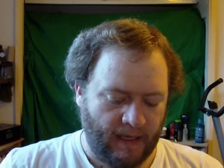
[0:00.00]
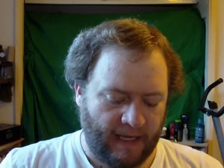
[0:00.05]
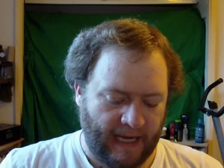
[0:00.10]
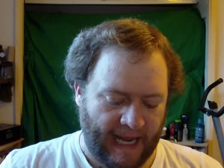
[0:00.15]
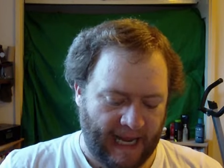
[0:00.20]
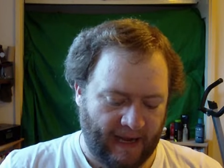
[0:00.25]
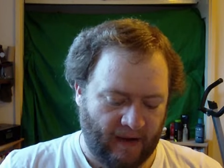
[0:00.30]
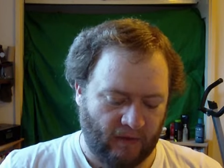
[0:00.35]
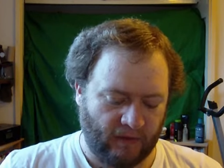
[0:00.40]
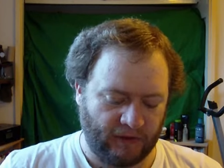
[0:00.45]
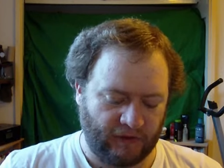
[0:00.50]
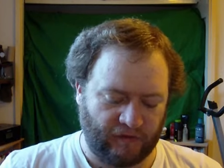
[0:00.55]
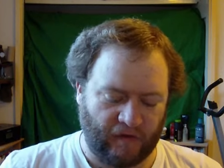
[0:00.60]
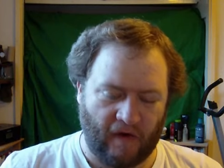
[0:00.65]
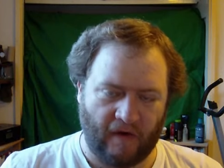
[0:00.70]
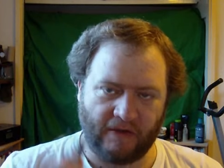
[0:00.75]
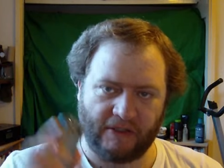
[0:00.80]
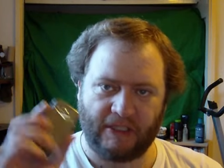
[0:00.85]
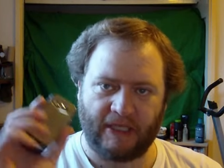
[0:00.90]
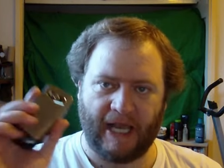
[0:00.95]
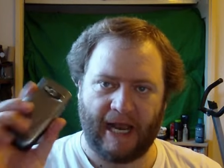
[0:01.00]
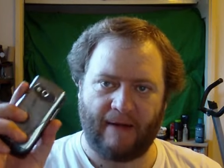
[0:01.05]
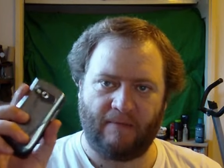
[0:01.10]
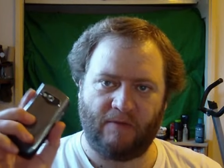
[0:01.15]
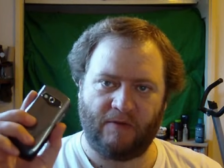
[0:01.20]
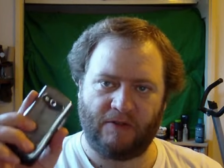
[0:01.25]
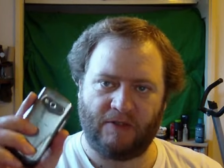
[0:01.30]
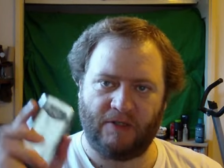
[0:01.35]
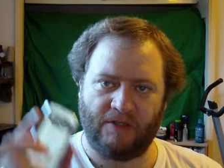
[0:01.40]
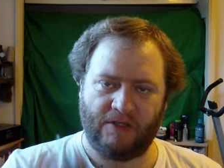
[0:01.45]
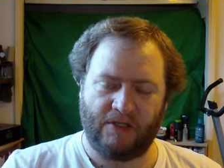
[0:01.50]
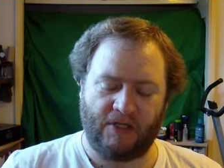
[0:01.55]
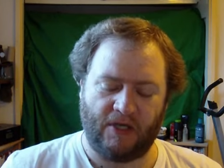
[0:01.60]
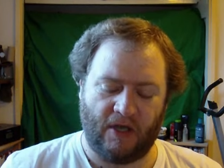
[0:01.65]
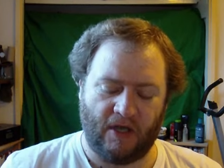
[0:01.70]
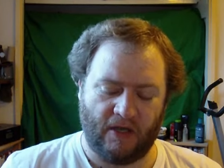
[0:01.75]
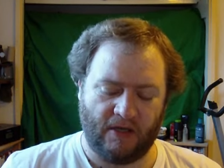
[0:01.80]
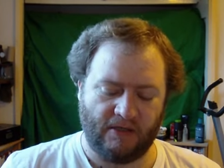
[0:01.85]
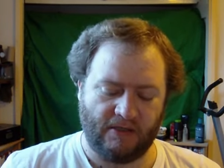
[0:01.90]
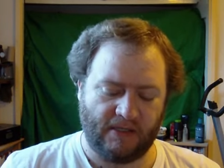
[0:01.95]
Now, as far as the camera is
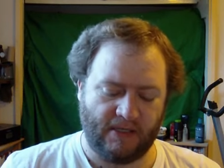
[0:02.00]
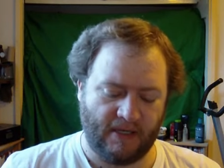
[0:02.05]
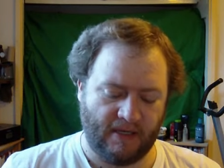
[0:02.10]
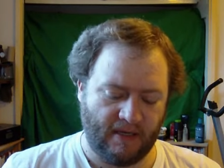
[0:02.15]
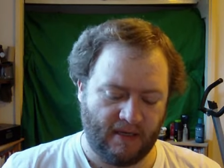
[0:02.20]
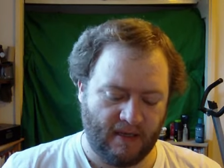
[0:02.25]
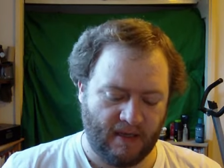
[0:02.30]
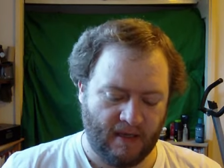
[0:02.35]
concerned,